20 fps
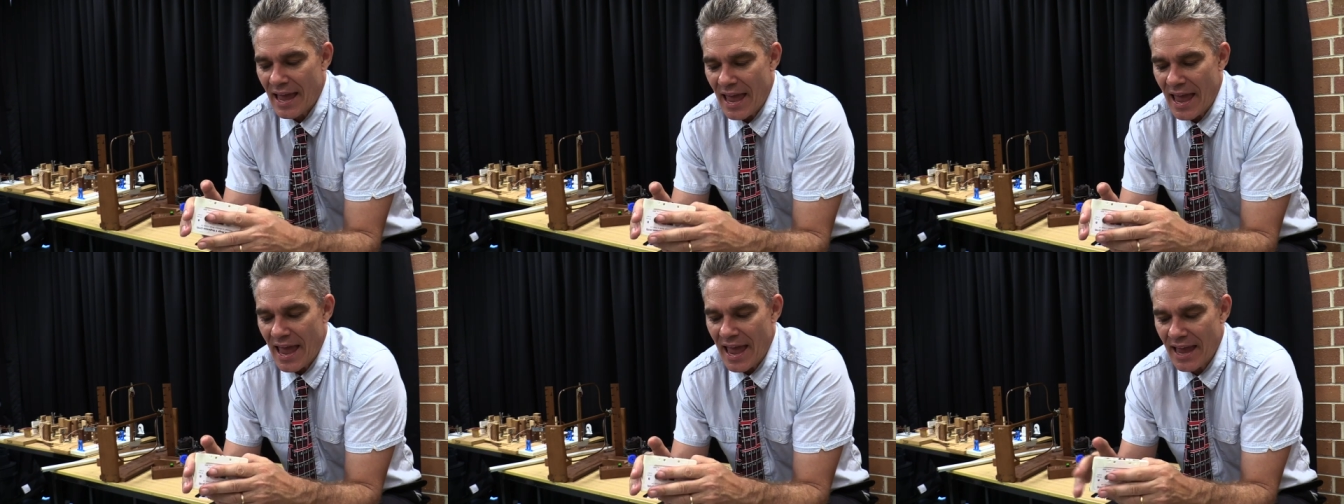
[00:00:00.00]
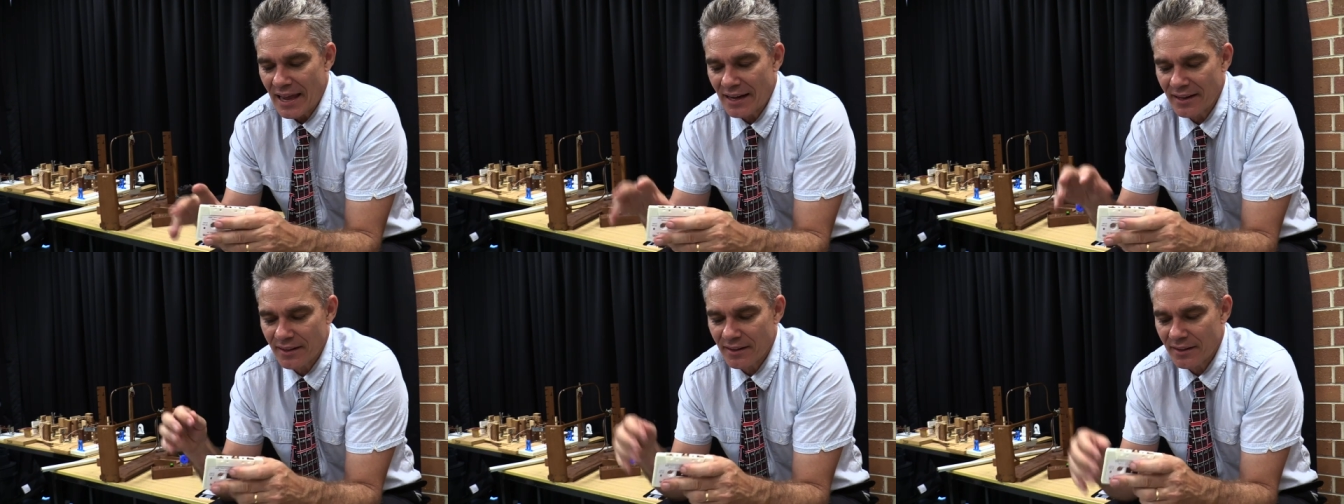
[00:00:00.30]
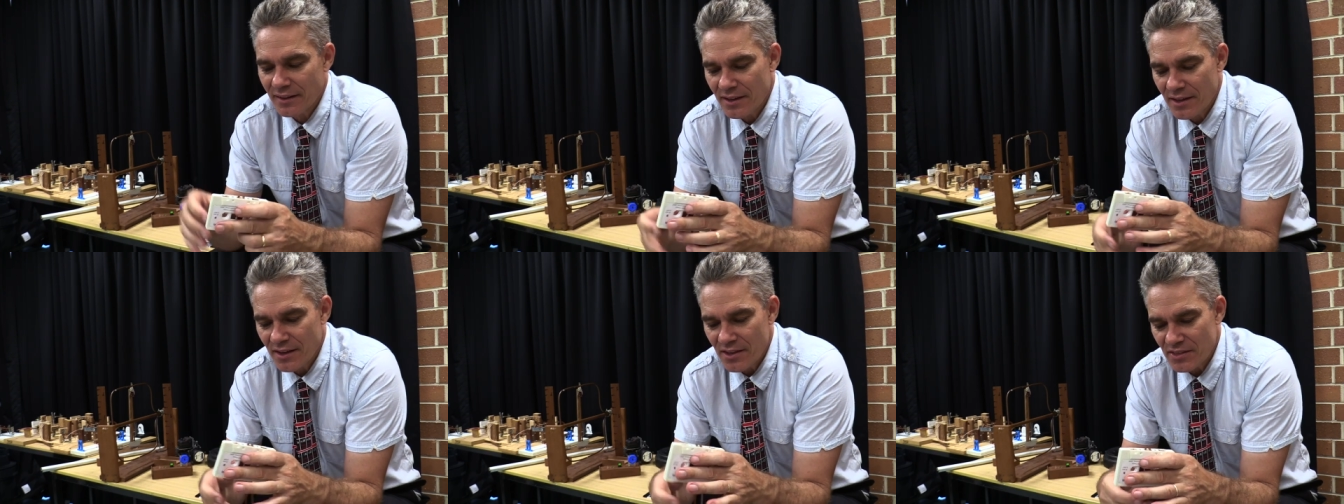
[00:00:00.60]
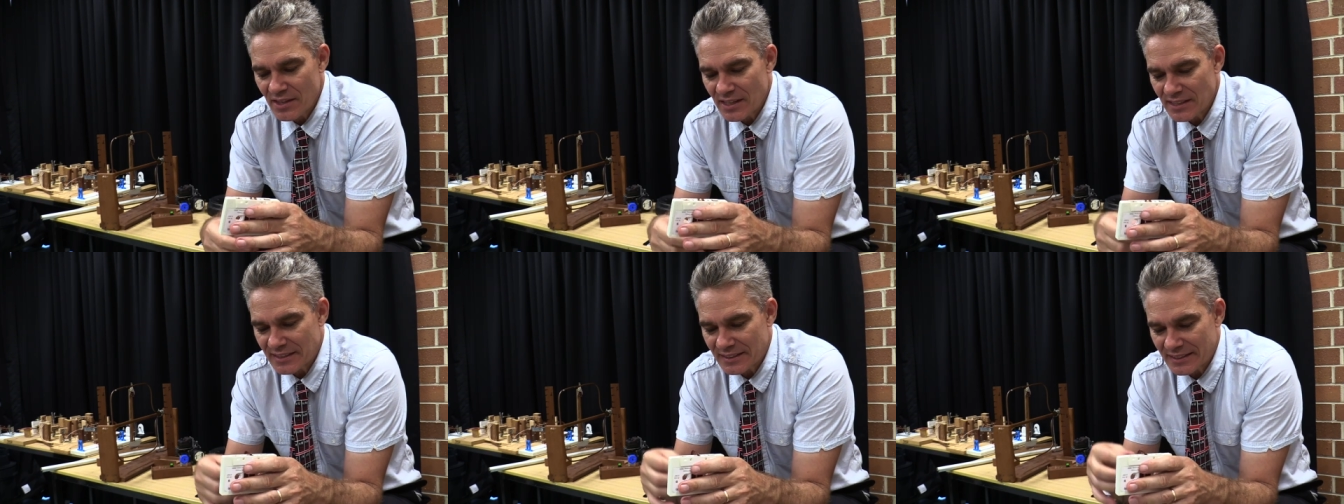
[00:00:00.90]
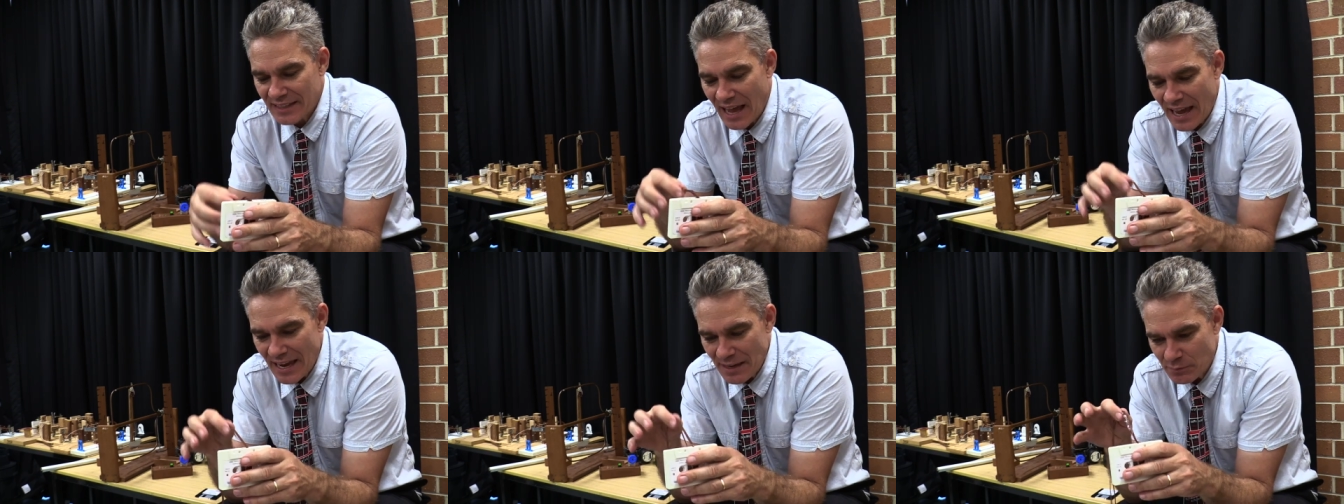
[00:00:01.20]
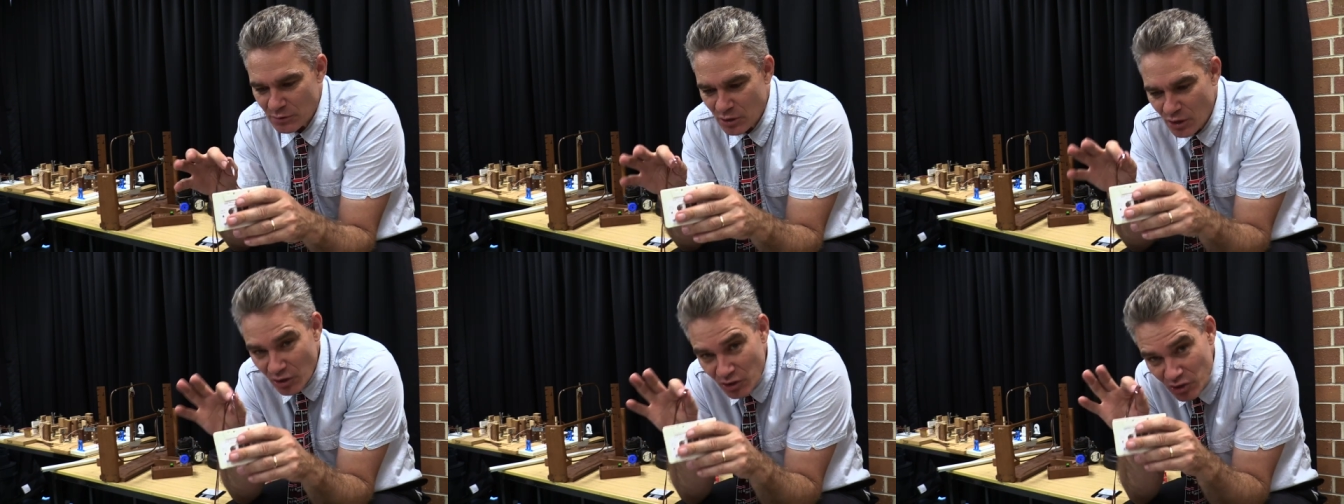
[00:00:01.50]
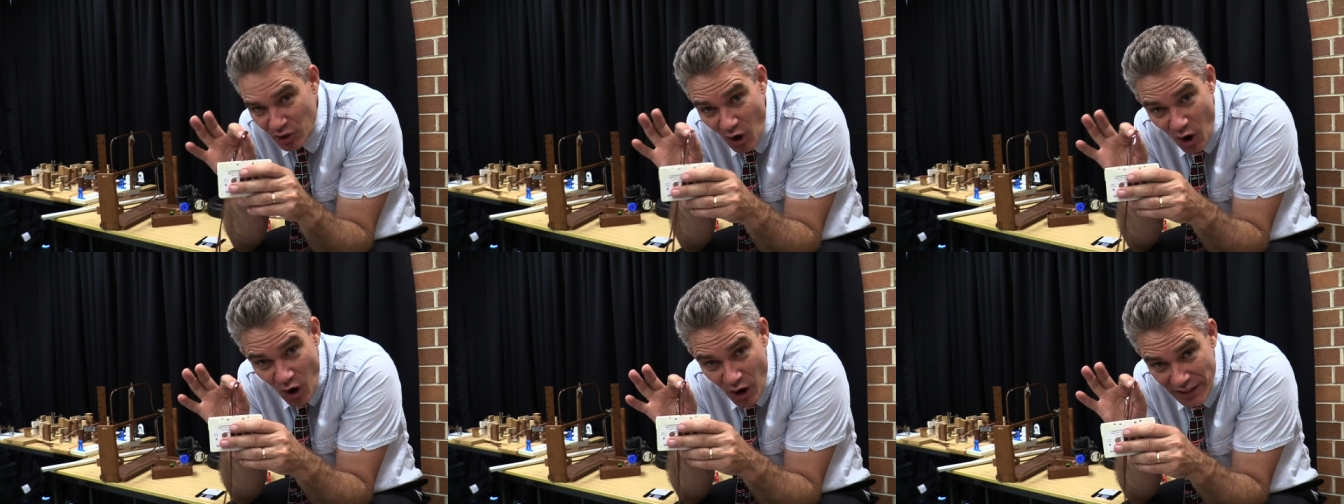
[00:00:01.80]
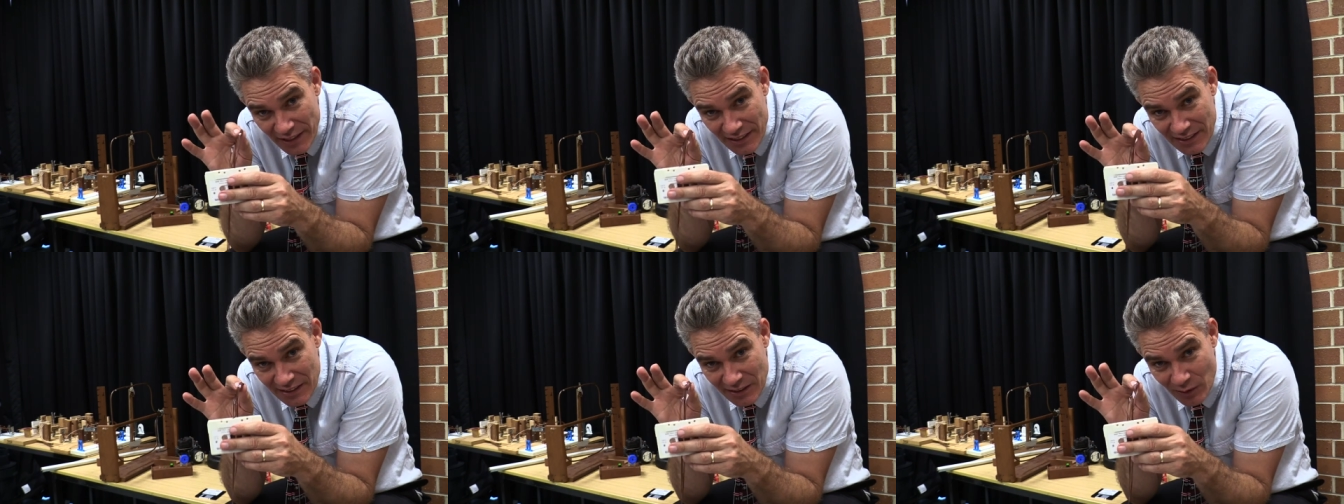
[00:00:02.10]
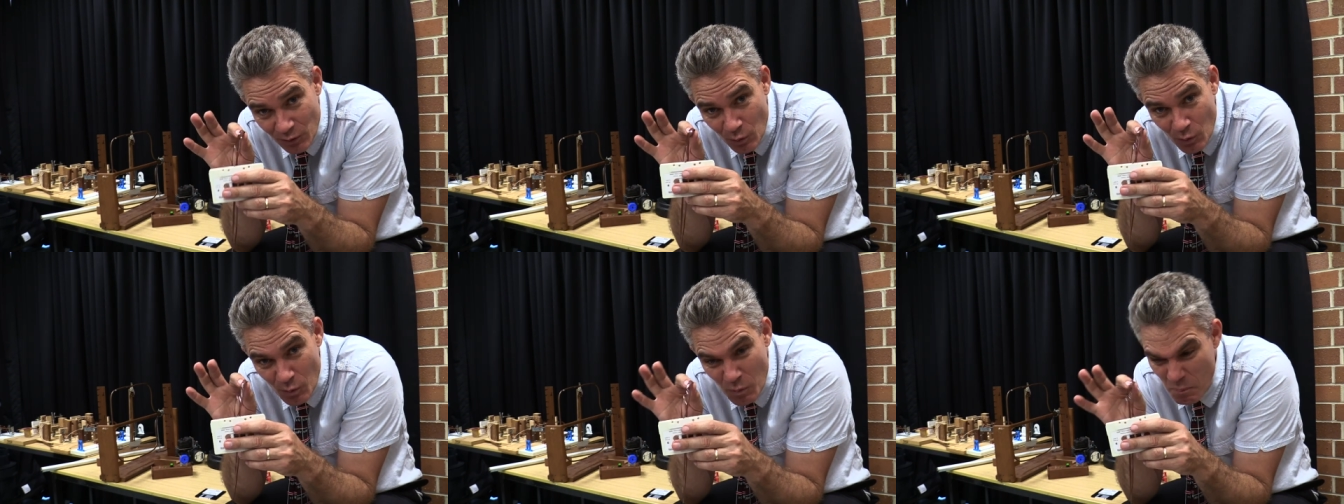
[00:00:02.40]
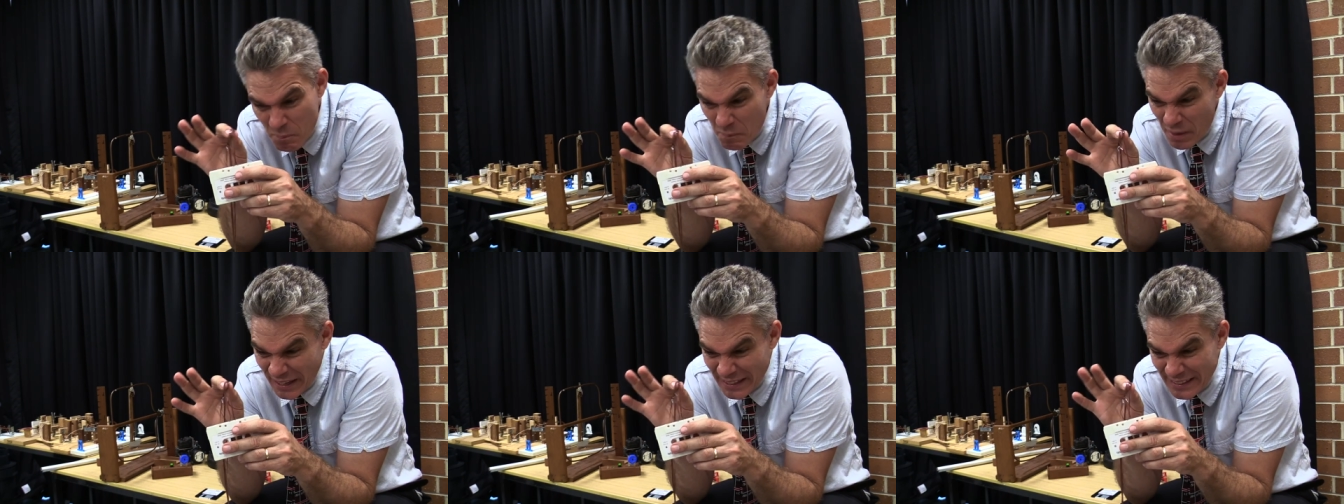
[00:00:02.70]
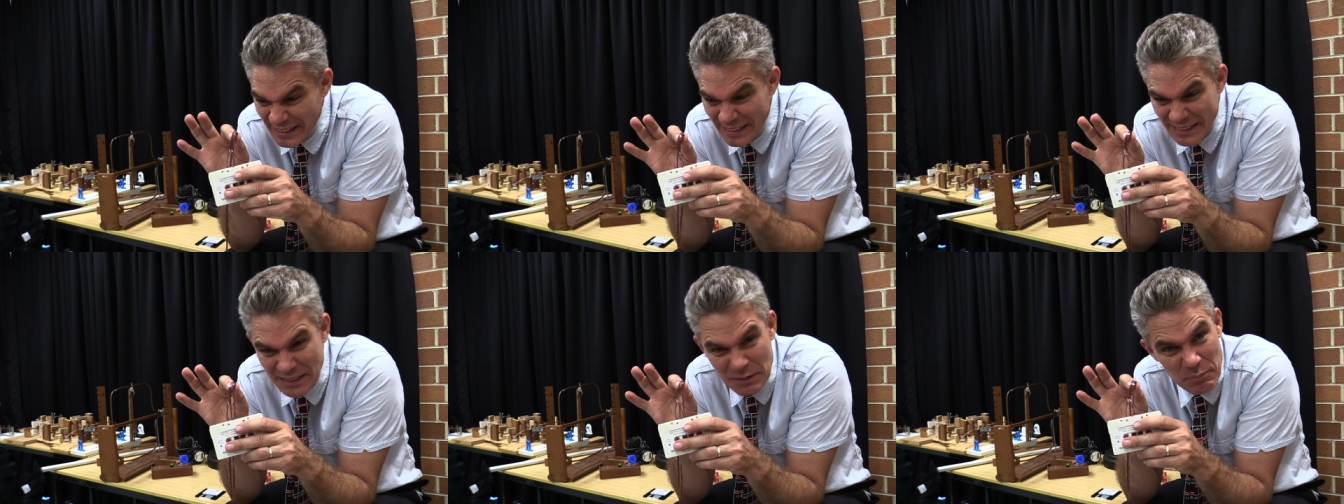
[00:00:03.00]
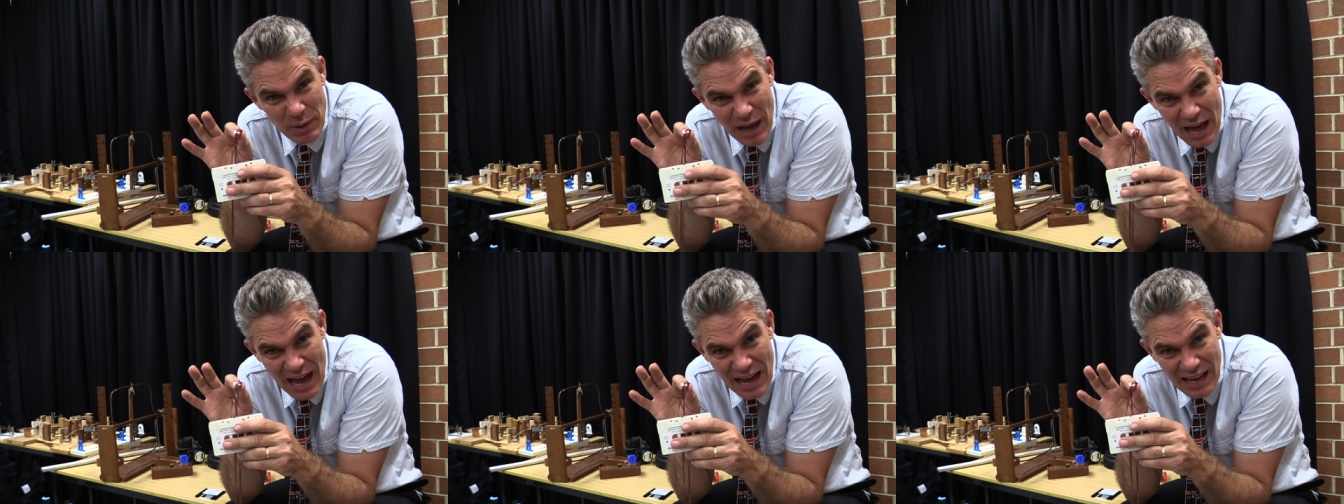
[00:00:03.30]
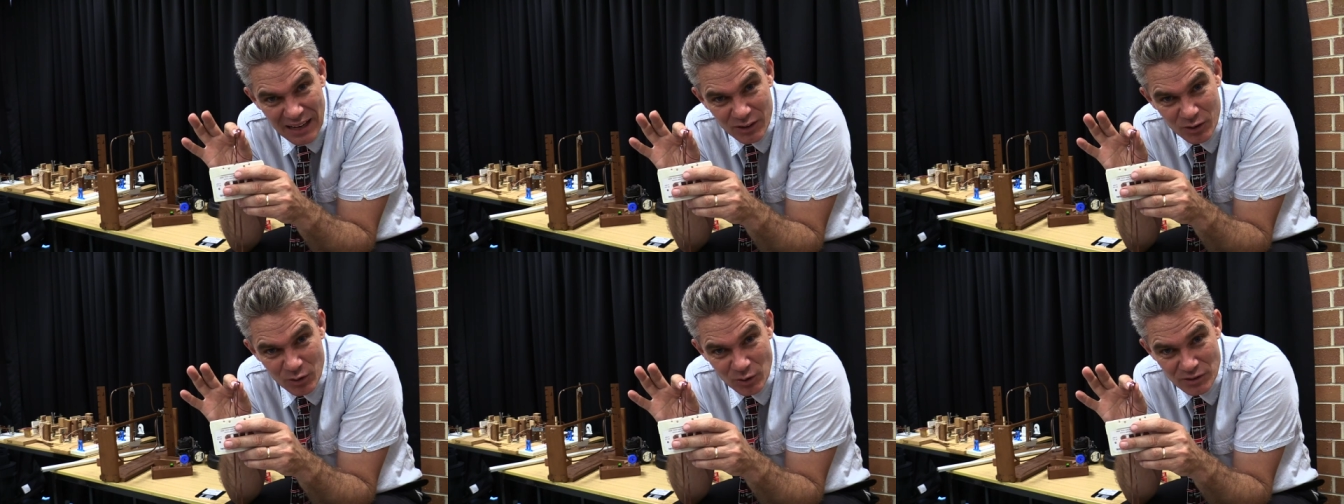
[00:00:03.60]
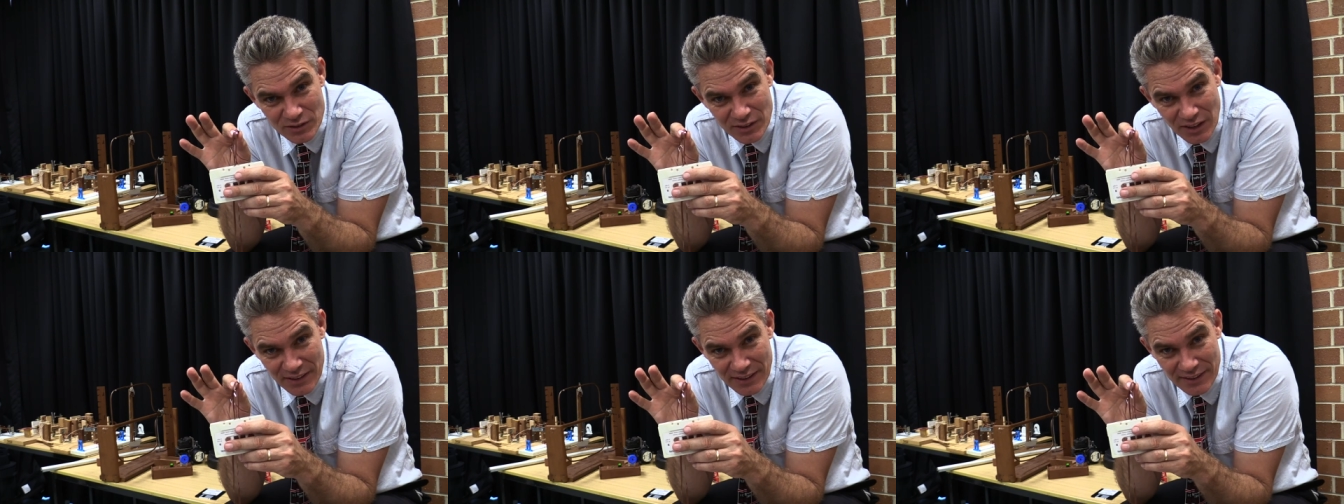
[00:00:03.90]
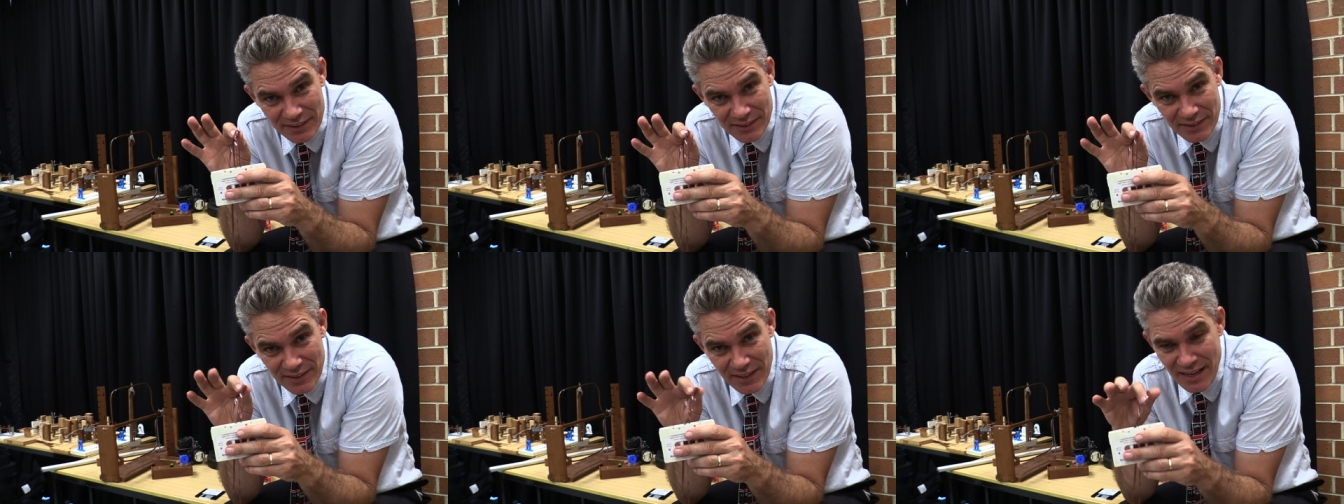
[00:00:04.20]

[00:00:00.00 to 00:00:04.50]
and this tape's got tiny little magnetic particles on it